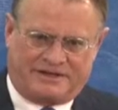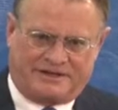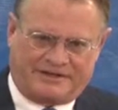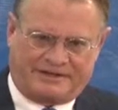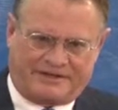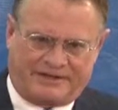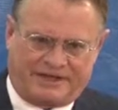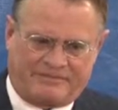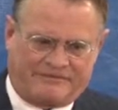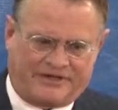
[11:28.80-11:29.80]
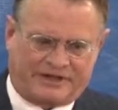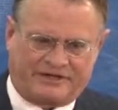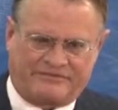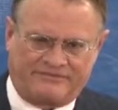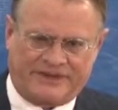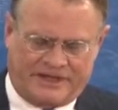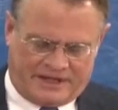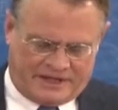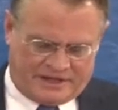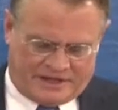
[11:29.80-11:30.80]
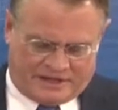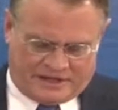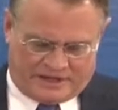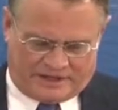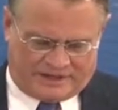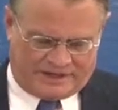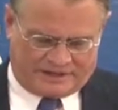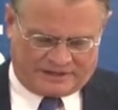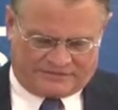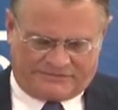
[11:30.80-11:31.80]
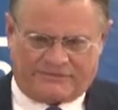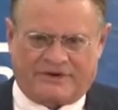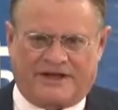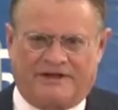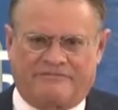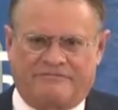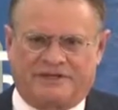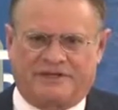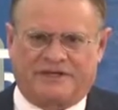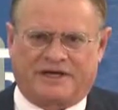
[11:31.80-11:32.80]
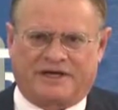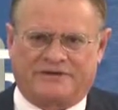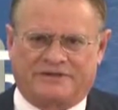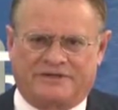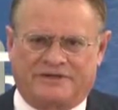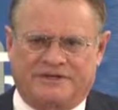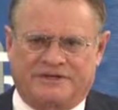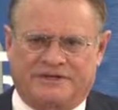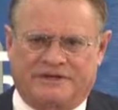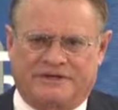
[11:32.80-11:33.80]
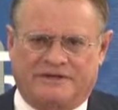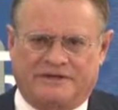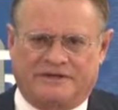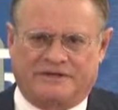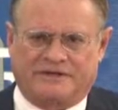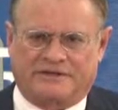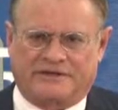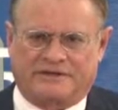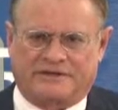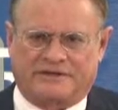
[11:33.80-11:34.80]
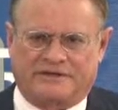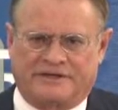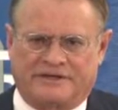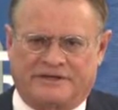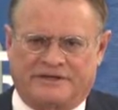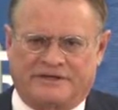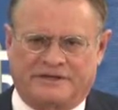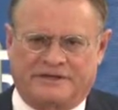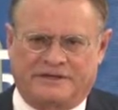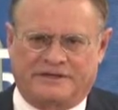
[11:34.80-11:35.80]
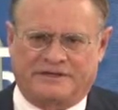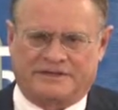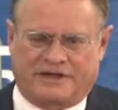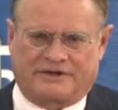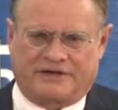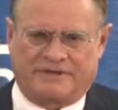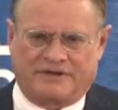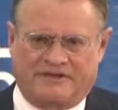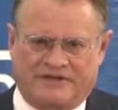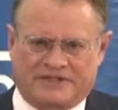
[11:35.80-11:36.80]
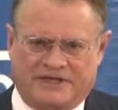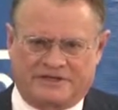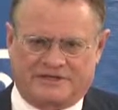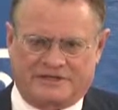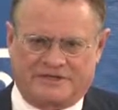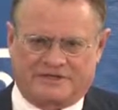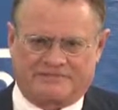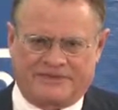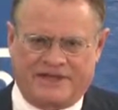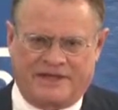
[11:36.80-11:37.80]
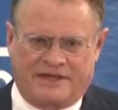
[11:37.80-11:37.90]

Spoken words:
and that they become effective. I think it's $4.5 billion that Qatar and Saudi Arabia have extended to Egypt.